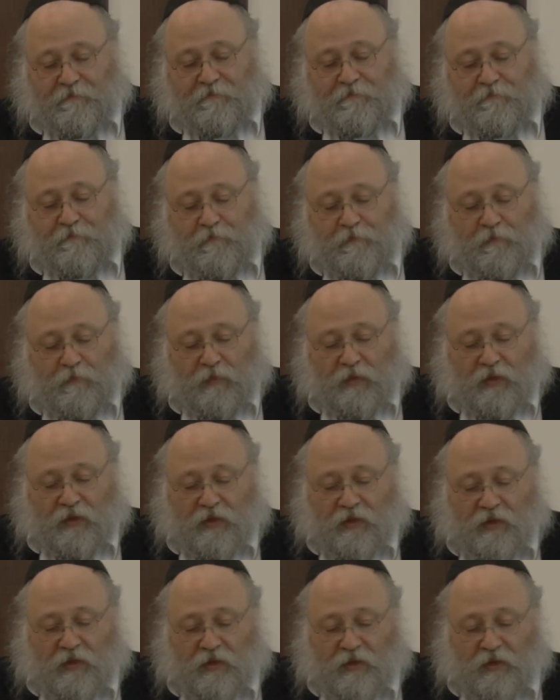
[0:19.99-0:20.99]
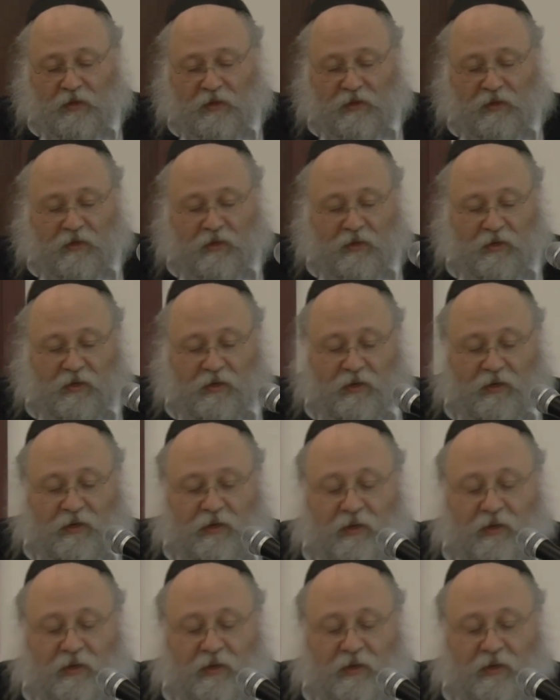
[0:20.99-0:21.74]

(no one is talking)